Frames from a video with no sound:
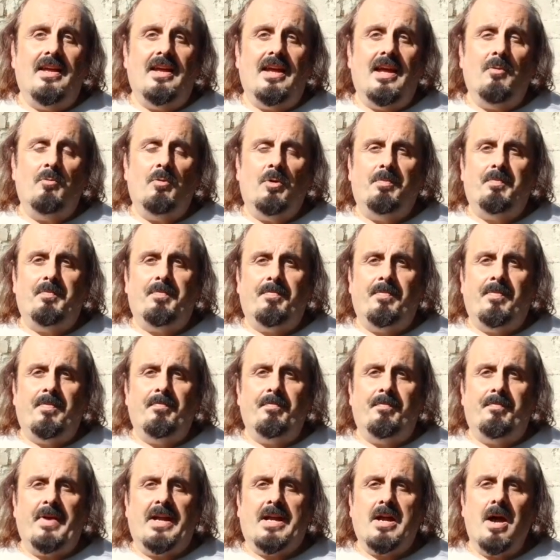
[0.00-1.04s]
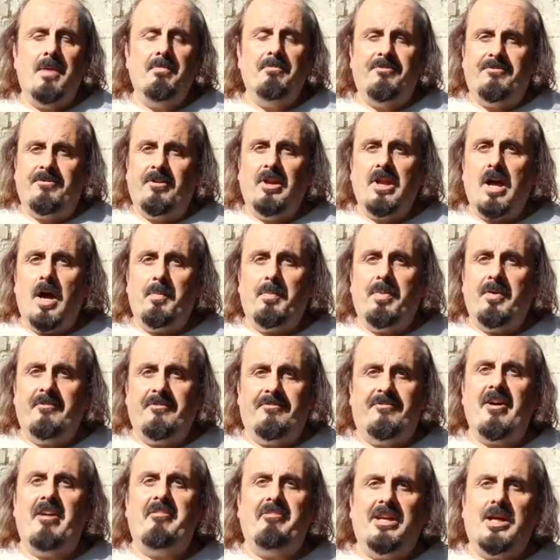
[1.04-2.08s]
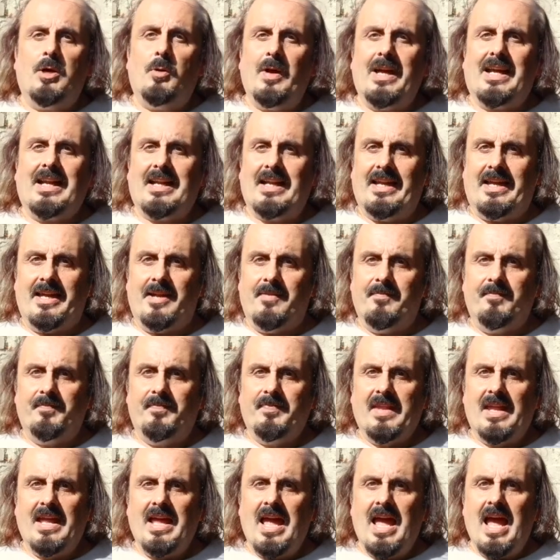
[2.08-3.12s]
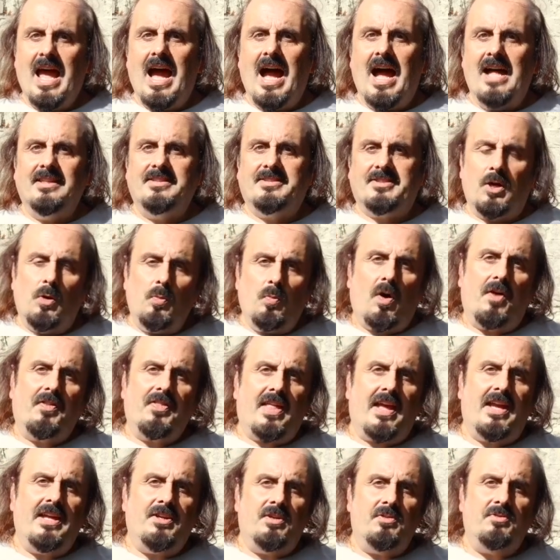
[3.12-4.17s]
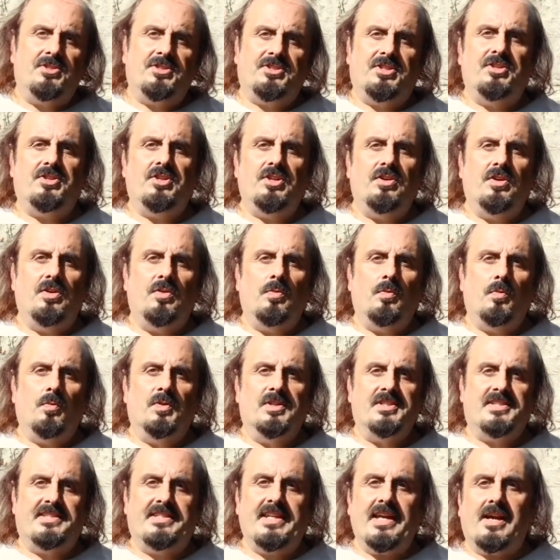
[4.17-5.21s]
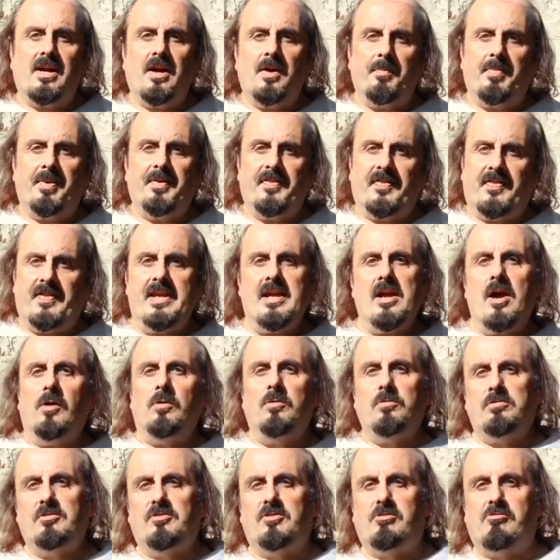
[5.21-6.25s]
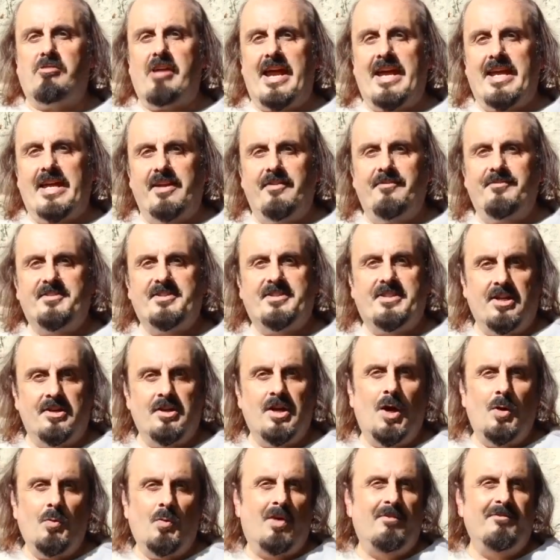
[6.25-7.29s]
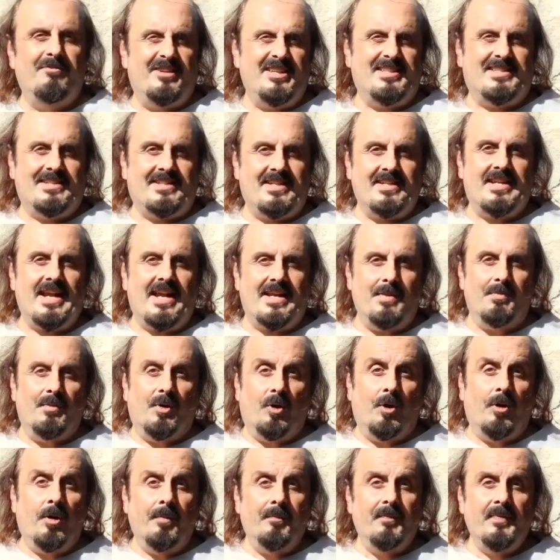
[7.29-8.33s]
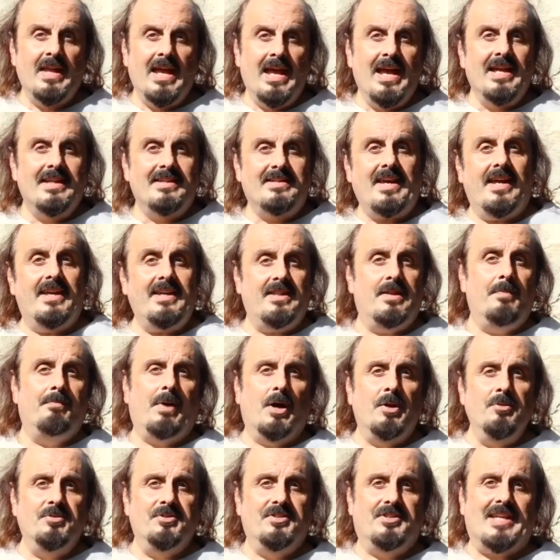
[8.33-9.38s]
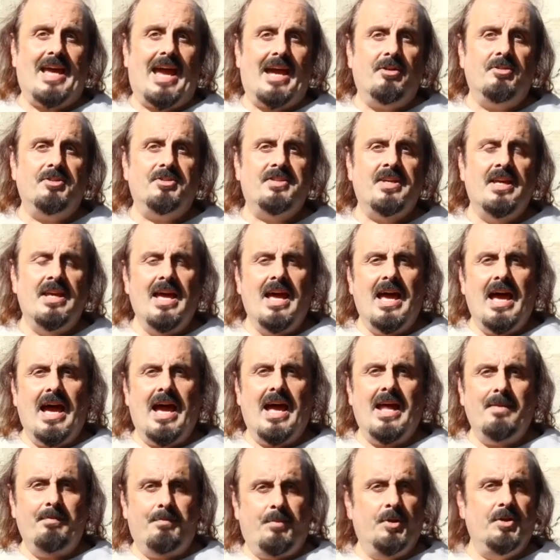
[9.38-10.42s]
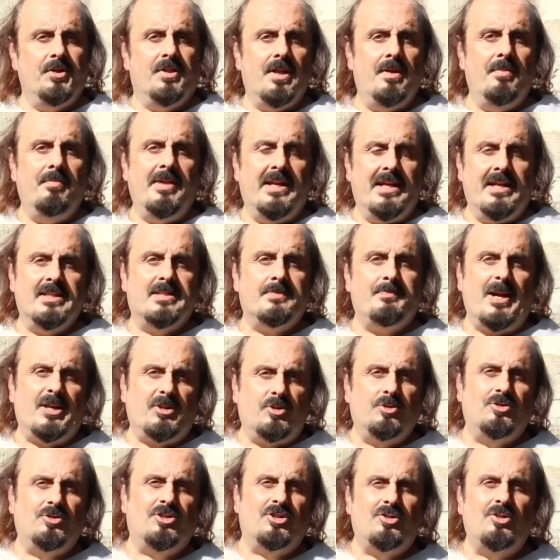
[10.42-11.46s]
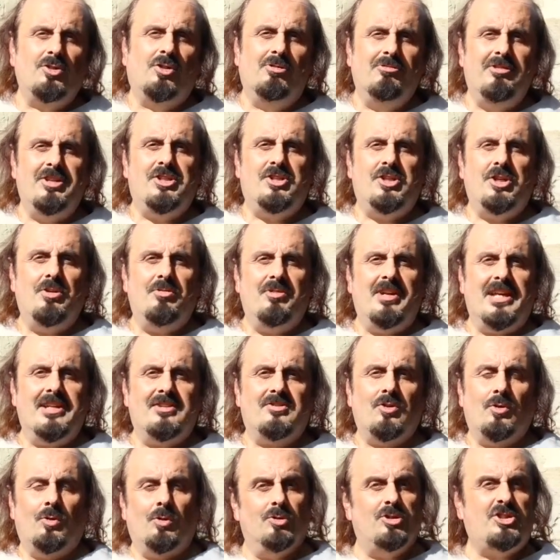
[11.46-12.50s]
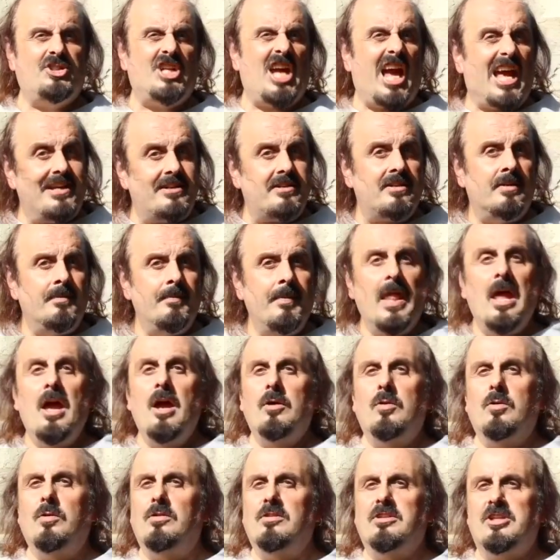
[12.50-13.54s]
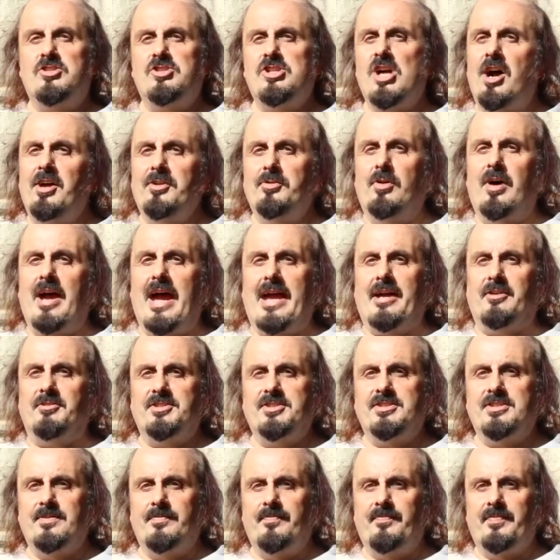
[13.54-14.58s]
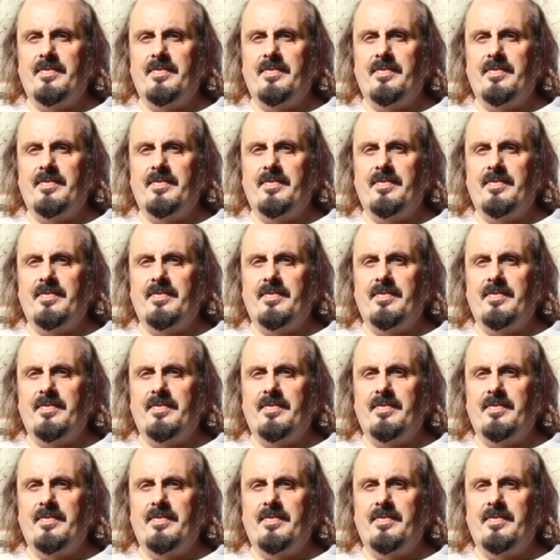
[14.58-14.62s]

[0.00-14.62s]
it would become full up very quickly. And so what they used to do was dig up the old graves that no one visited anymore, take the bones out and put them in a special storage unit or shed called a charnel house.